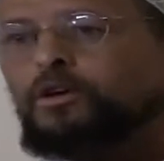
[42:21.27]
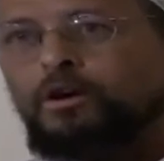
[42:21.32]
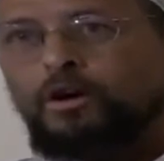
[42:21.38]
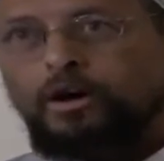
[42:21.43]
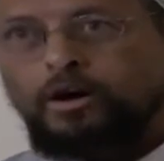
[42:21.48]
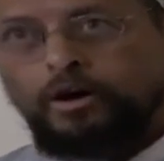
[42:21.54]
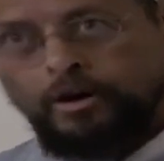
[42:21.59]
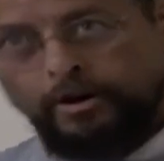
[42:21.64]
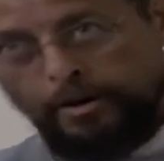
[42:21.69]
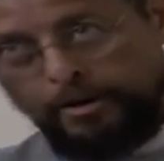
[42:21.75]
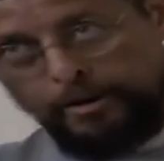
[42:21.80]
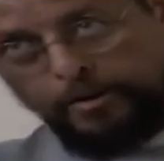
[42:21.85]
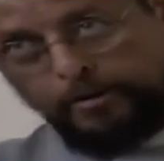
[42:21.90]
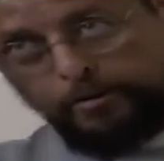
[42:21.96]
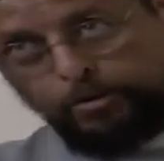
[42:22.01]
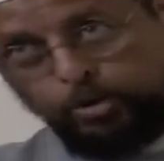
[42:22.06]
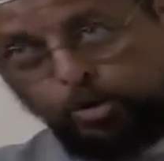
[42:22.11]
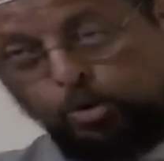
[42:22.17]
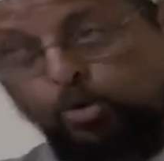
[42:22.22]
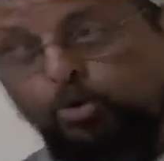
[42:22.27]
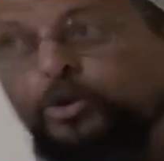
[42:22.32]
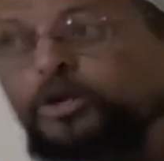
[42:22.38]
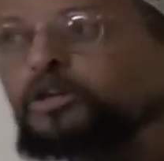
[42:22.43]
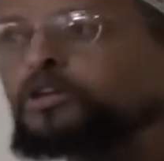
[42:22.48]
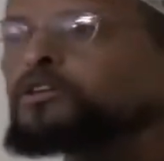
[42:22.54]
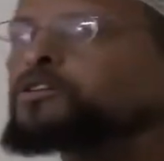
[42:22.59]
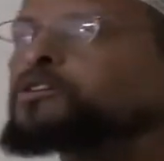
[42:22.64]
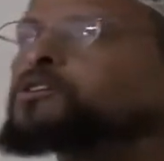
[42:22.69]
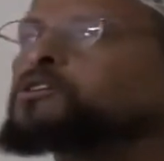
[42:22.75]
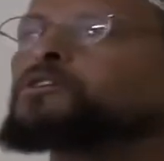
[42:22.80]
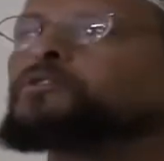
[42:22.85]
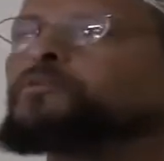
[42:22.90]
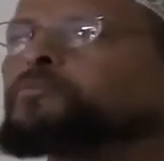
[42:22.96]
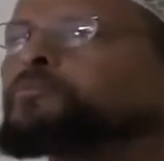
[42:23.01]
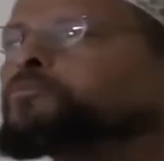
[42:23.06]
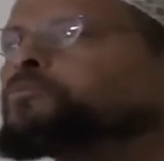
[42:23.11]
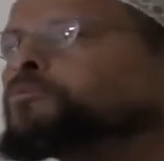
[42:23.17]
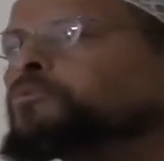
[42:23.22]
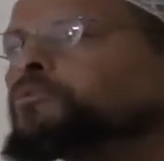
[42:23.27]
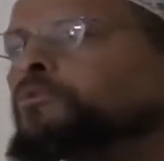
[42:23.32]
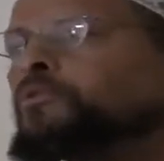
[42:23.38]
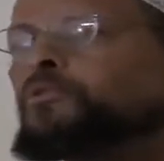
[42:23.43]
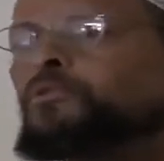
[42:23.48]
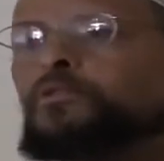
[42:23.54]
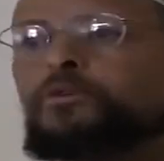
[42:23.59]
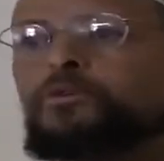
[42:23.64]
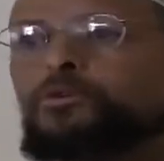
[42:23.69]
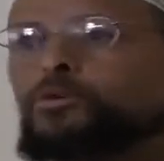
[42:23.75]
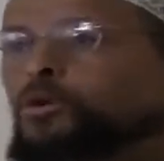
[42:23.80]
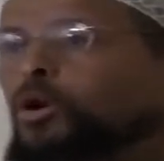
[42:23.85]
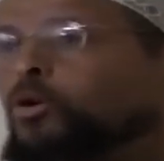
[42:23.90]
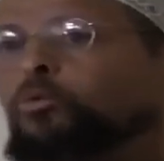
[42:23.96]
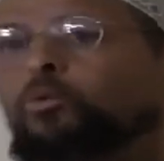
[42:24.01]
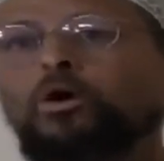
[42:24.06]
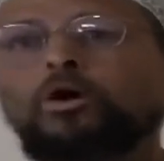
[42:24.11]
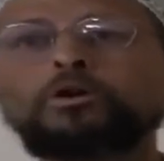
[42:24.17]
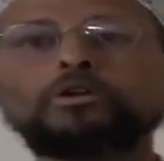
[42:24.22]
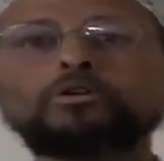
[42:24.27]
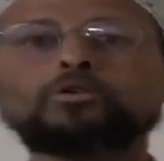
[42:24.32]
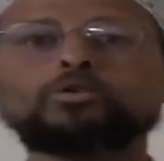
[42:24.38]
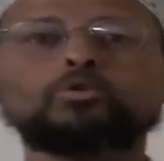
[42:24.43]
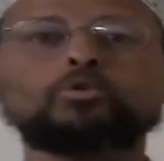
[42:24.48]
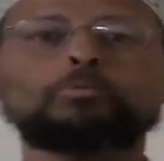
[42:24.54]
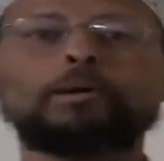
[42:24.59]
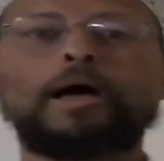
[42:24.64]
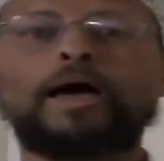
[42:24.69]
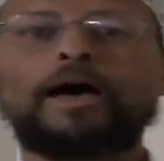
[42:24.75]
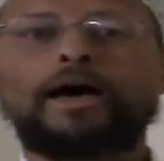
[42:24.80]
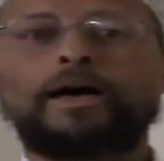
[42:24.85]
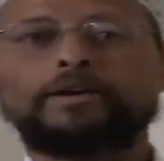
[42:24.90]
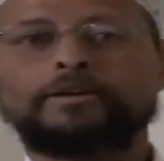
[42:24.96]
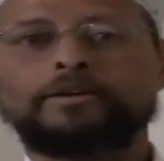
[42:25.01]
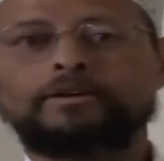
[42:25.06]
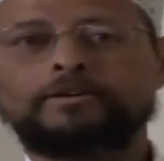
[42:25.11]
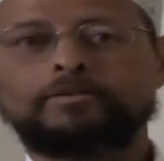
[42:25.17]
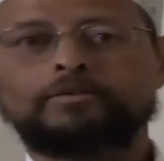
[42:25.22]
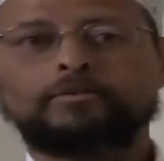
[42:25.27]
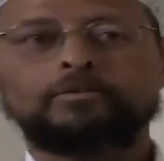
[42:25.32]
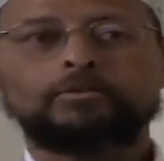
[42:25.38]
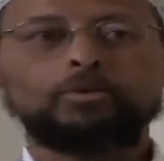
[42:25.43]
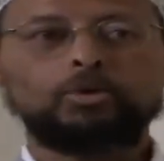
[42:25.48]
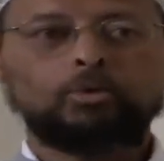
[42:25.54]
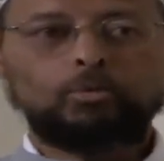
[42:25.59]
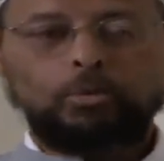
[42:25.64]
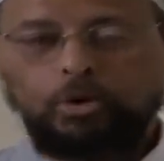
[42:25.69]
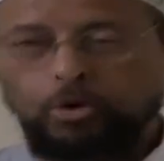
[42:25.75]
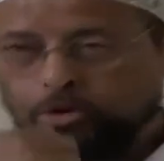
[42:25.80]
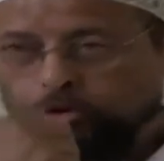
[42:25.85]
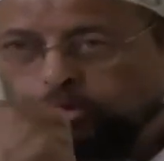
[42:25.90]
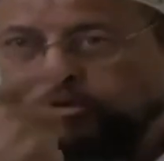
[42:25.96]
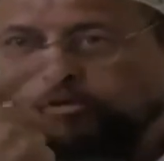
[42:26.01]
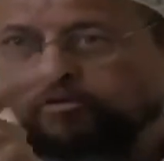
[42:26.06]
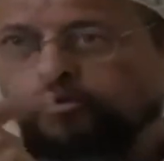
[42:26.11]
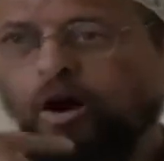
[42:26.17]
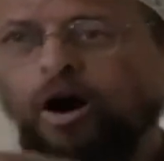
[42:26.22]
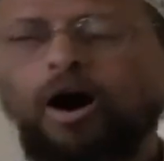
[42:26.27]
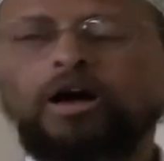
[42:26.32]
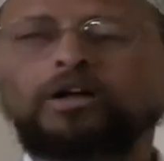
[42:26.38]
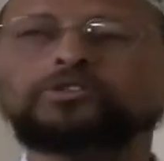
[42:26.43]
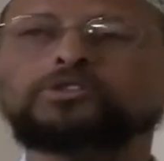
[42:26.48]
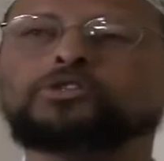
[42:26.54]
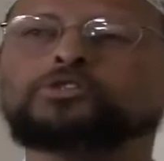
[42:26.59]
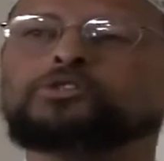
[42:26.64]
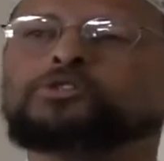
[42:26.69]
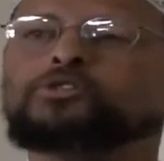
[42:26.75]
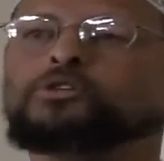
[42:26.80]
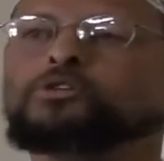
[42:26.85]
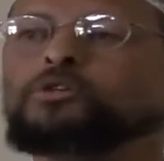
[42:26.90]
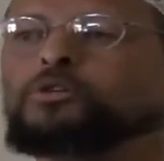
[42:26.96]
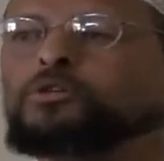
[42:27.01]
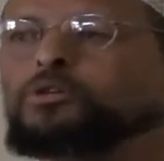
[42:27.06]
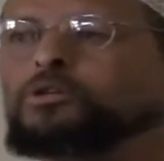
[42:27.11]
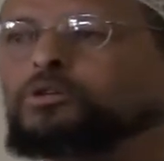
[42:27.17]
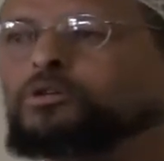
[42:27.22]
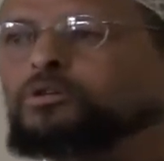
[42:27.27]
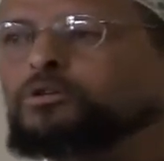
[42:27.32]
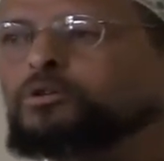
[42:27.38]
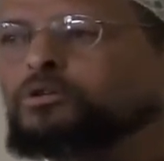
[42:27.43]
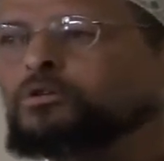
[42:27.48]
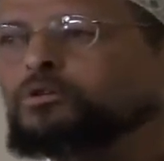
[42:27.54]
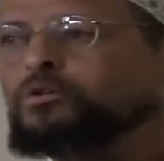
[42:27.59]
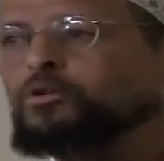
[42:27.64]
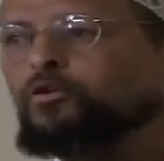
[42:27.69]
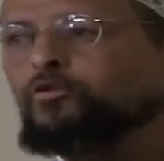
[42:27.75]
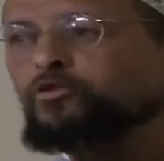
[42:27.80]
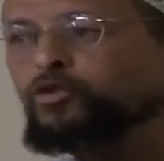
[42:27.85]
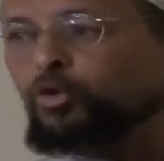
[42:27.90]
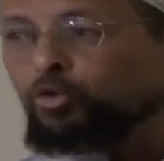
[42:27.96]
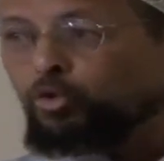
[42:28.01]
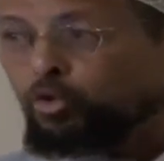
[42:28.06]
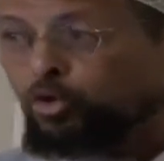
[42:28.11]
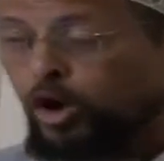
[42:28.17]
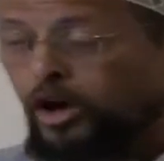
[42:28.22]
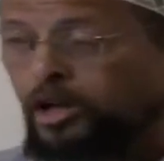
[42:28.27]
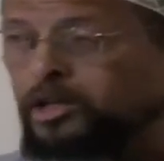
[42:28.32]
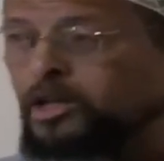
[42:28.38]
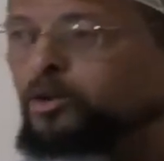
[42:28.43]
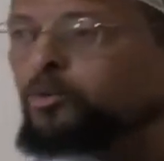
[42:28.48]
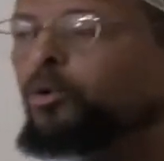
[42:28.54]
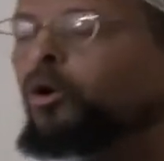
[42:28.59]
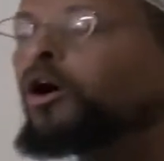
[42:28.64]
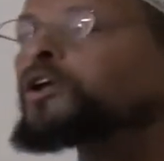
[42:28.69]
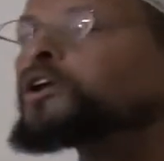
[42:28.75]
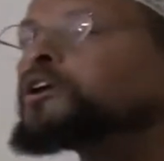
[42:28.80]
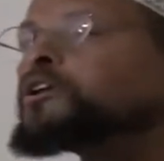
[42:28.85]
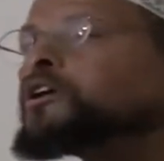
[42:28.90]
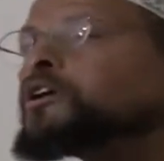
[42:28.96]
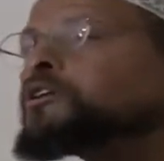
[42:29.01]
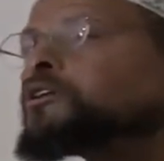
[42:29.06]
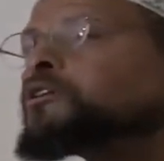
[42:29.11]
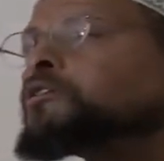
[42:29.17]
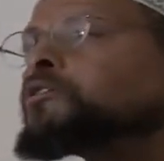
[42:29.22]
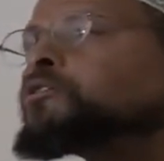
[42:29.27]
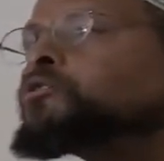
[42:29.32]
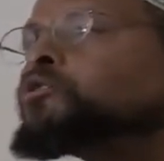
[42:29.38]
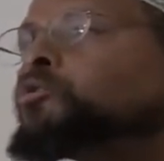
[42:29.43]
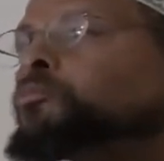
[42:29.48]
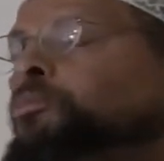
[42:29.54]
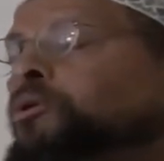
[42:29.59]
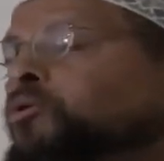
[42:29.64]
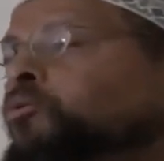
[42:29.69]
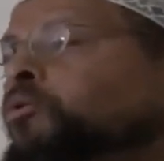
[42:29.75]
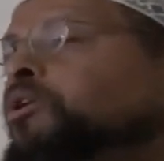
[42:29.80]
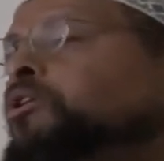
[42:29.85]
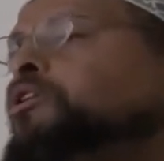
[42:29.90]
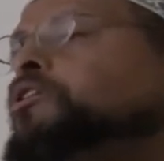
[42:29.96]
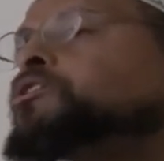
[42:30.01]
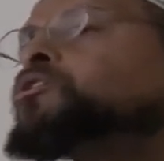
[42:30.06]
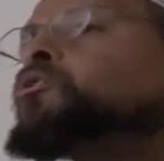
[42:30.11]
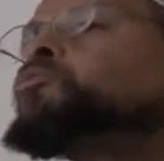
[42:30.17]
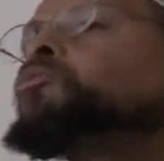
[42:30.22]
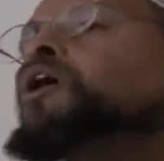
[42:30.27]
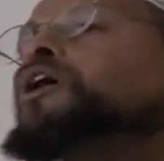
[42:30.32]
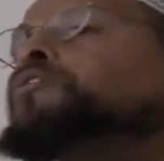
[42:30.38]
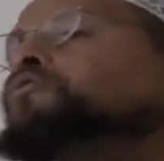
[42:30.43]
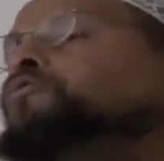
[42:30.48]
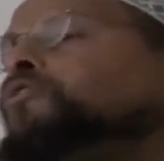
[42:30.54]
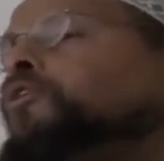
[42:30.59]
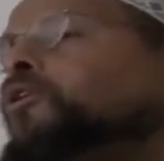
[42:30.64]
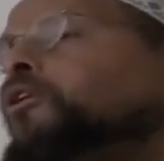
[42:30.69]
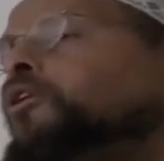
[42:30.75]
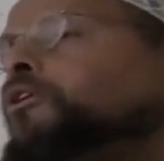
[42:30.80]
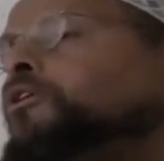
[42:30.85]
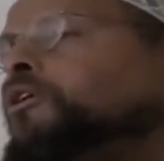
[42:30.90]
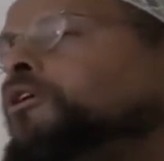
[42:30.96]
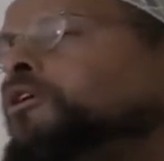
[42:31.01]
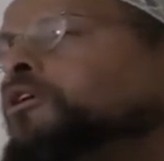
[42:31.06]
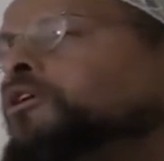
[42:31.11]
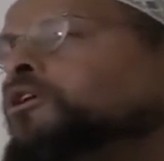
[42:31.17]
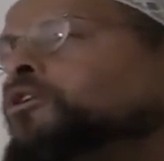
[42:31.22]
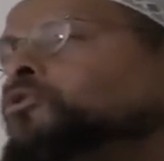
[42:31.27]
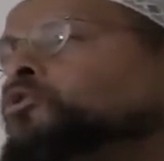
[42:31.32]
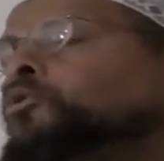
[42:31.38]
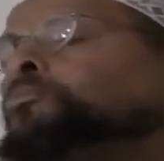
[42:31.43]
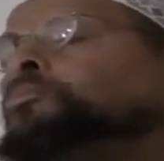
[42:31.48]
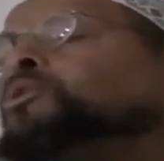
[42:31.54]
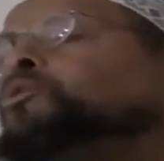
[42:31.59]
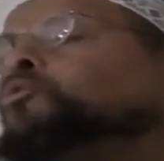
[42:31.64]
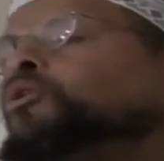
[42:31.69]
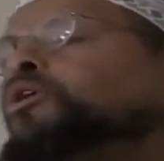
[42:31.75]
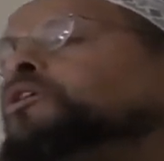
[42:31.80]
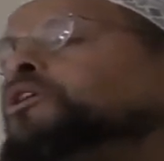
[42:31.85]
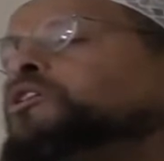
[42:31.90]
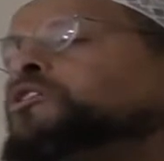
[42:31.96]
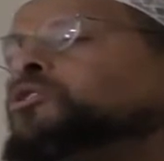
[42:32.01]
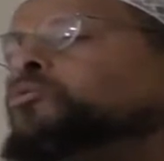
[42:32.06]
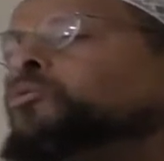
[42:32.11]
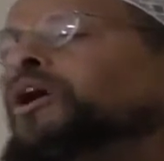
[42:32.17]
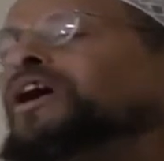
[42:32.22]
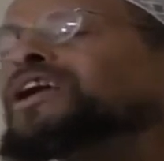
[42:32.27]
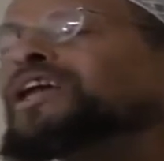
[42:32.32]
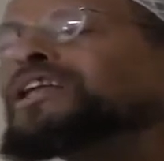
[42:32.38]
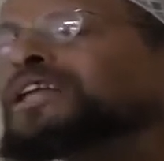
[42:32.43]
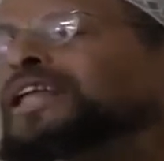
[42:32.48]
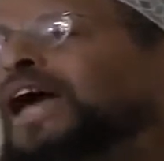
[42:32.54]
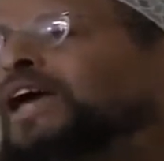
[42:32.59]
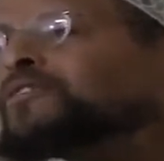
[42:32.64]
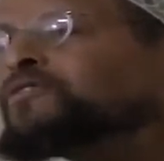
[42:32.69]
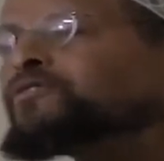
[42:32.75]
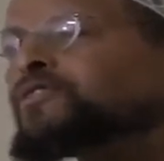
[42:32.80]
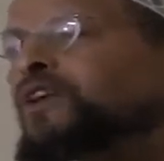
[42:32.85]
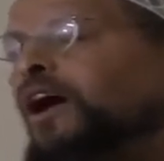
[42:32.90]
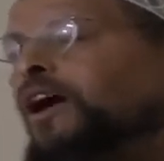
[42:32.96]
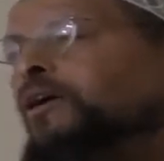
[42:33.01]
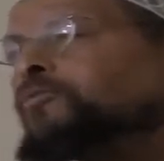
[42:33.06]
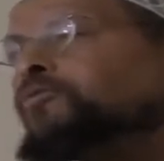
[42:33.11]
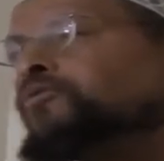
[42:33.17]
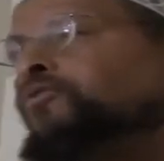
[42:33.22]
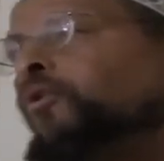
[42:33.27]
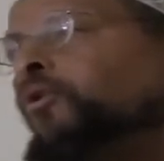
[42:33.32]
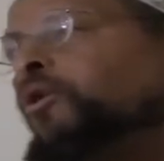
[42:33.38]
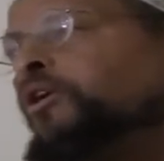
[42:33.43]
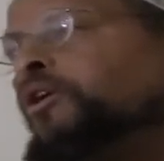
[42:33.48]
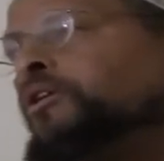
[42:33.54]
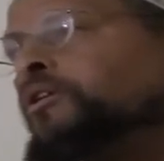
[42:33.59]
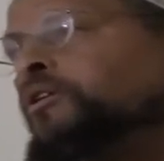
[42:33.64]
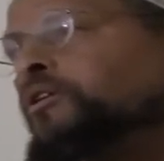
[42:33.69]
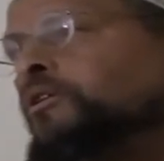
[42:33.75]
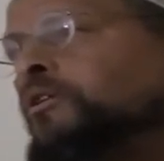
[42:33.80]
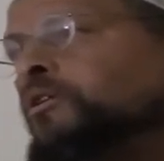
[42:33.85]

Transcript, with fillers: Uh, two weeks? You don't want it too bad your words are false. If you really wanted it, you'd be willing to wait for it. You'd be willing to wait a lifetime for it.